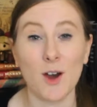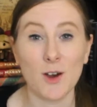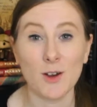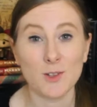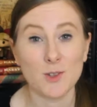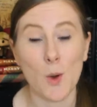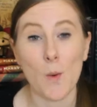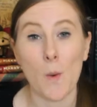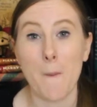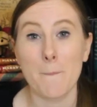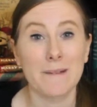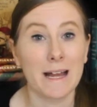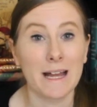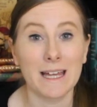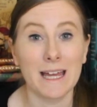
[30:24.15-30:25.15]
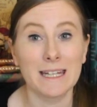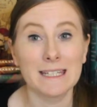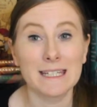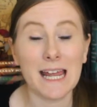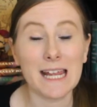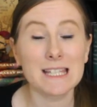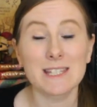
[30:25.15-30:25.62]
also my
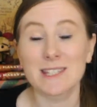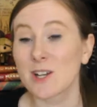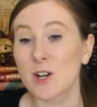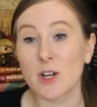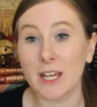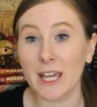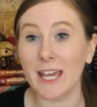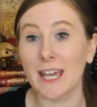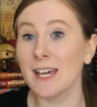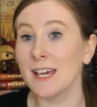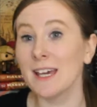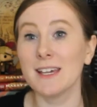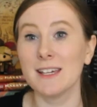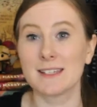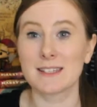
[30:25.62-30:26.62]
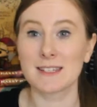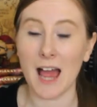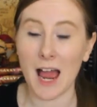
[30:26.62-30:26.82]
night circus.